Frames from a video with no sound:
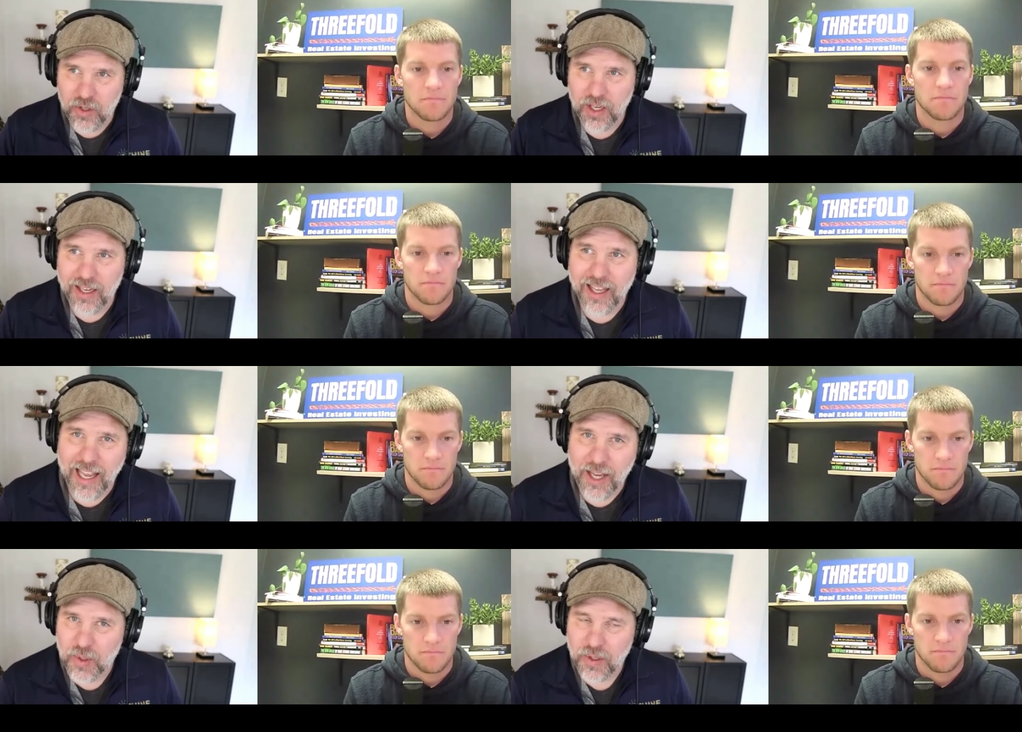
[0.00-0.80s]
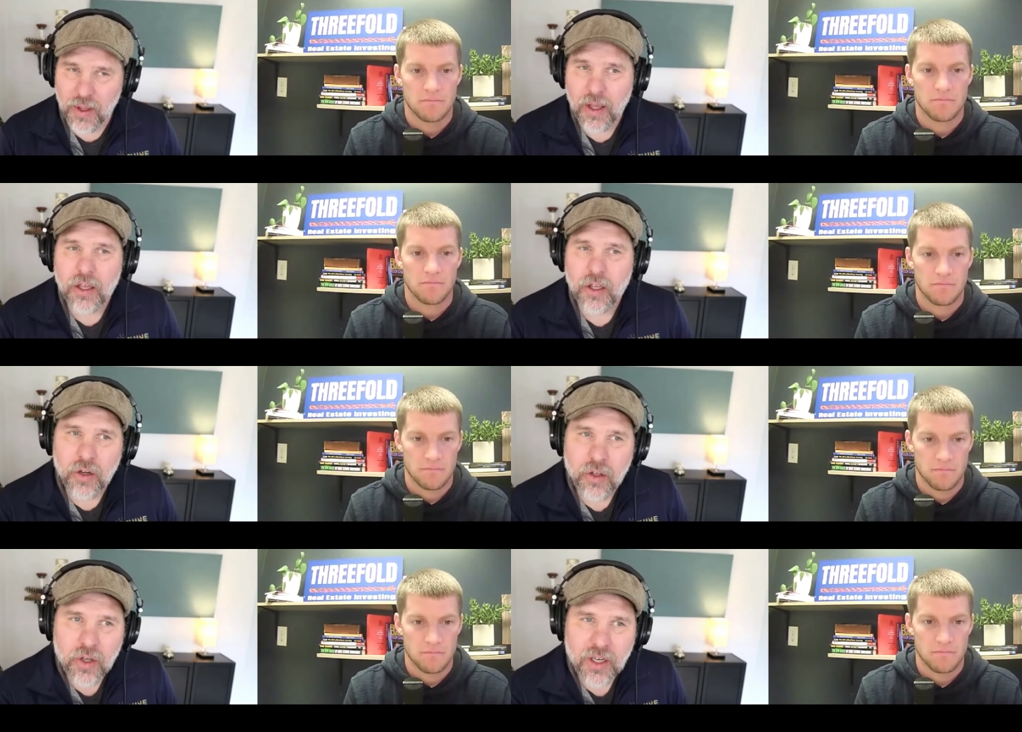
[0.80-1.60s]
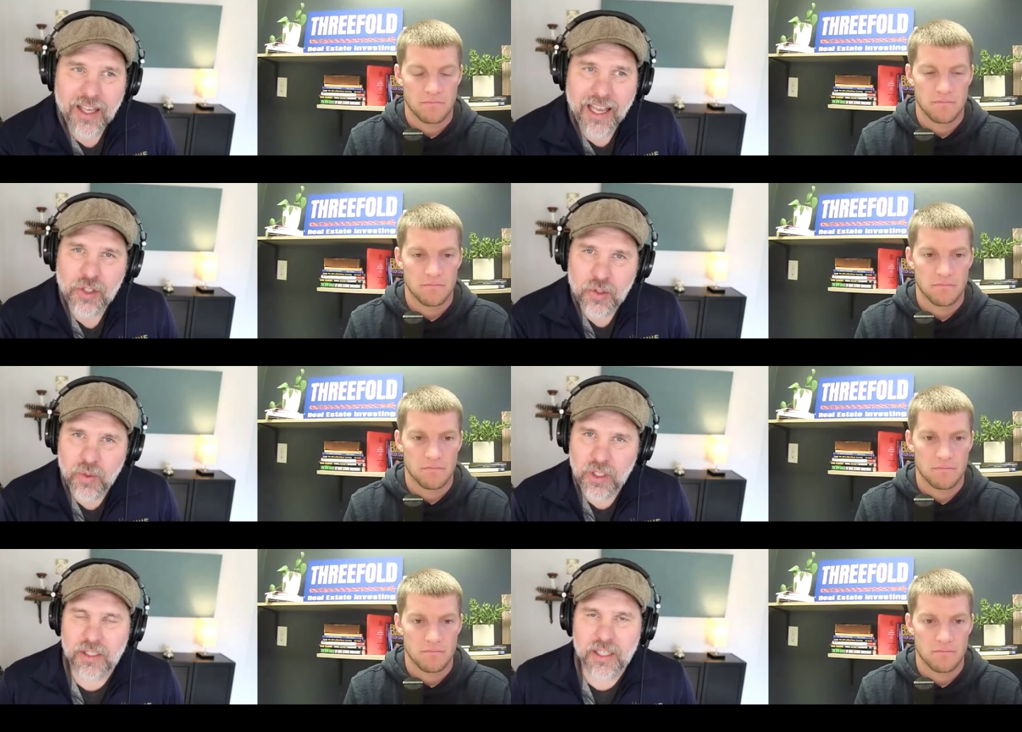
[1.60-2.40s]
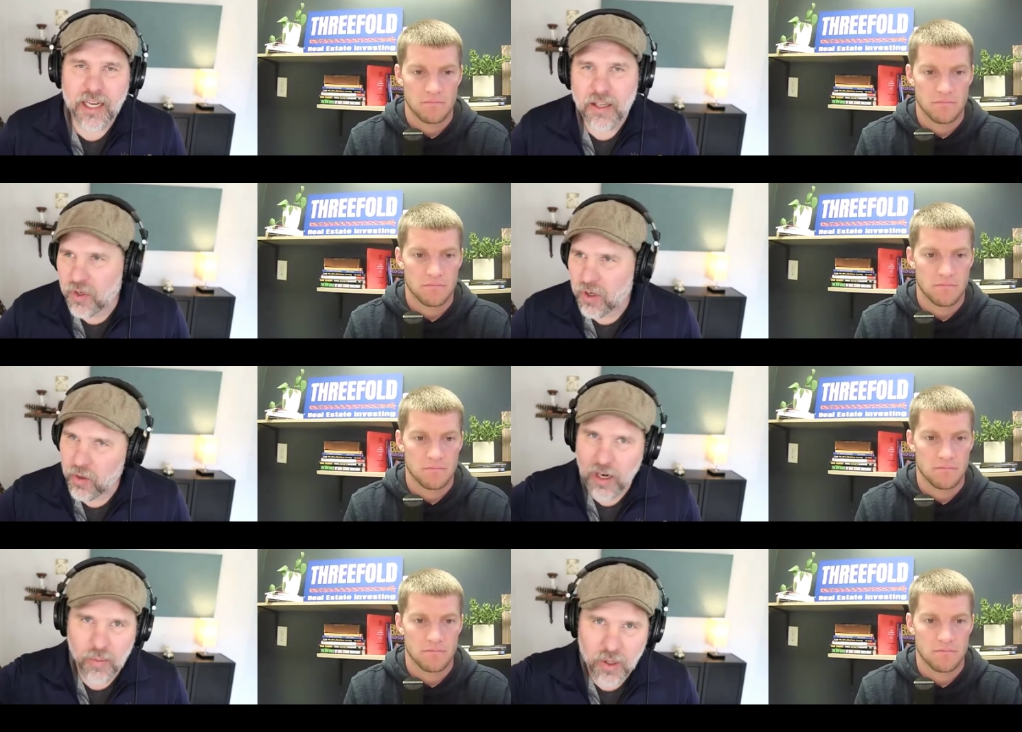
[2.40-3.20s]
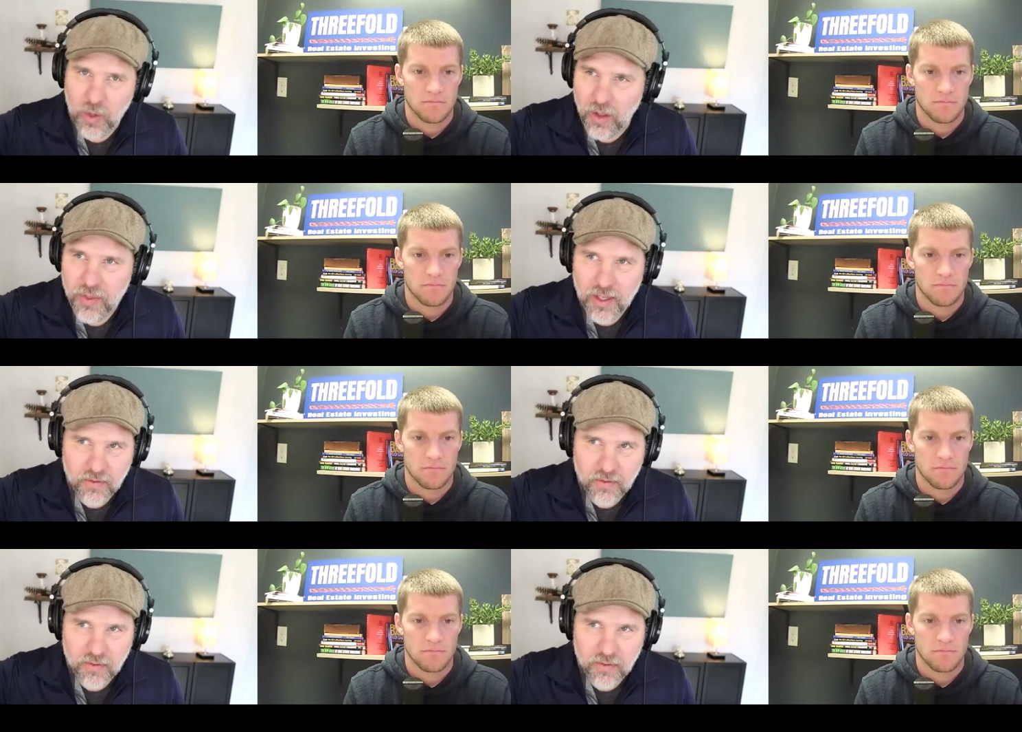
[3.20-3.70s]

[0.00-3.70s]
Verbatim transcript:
Speaker 1: can engage with you know you can engage in real estate if you're incredibly wealthy.